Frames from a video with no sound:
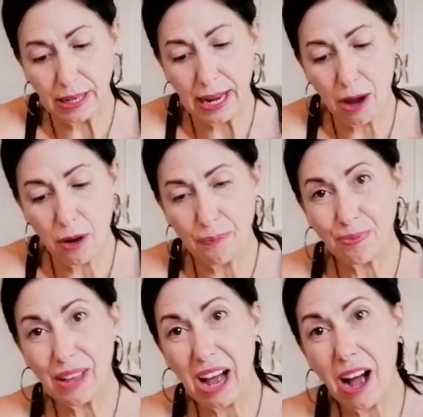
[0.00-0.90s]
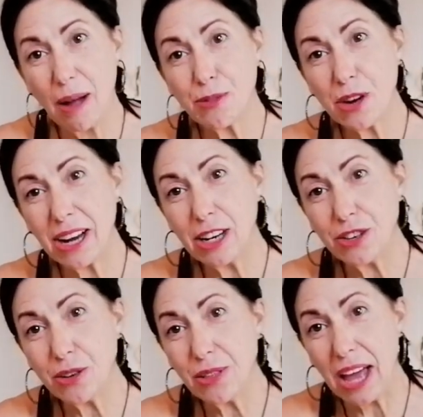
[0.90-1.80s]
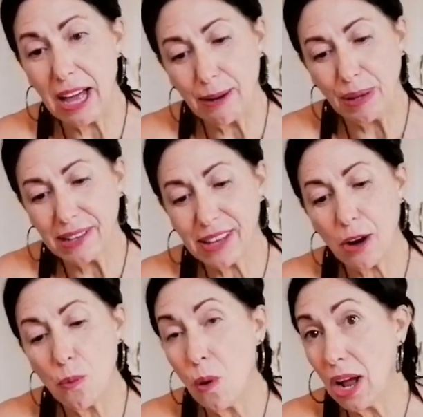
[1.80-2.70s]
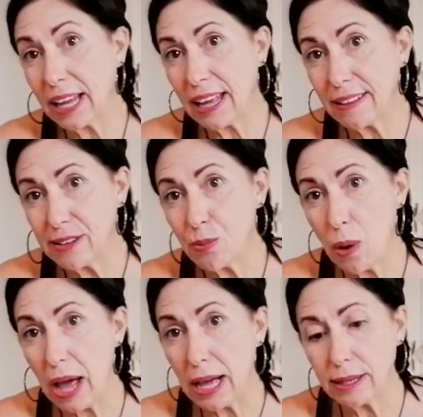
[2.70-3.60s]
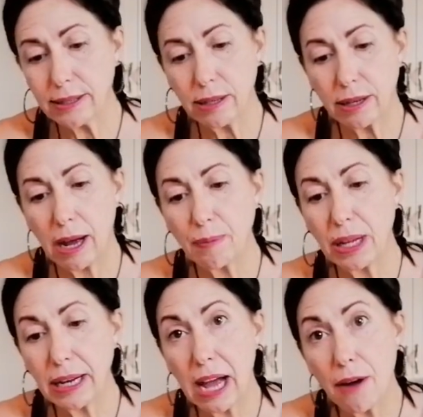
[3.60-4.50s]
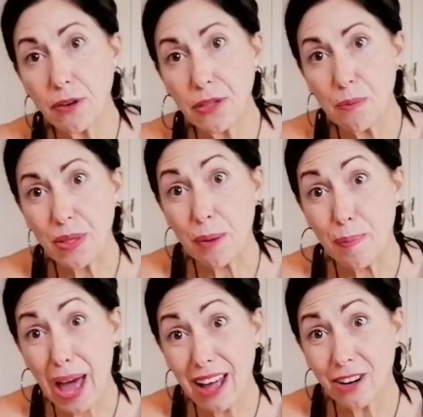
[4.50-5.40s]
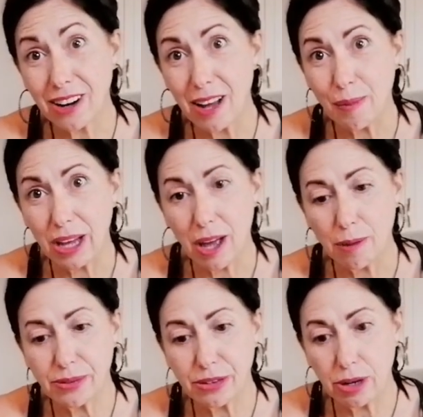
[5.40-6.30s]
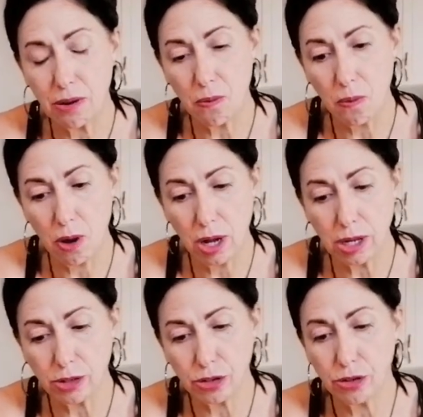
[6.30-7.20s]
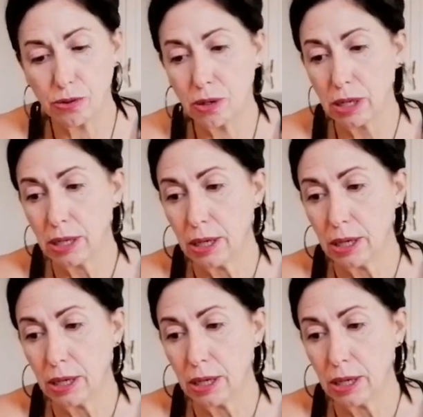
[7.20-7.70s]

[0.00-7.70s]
Now, I'm trying to do that because I don't want to get these wet. I'm going to cover them with a batter coming up, so I don't want to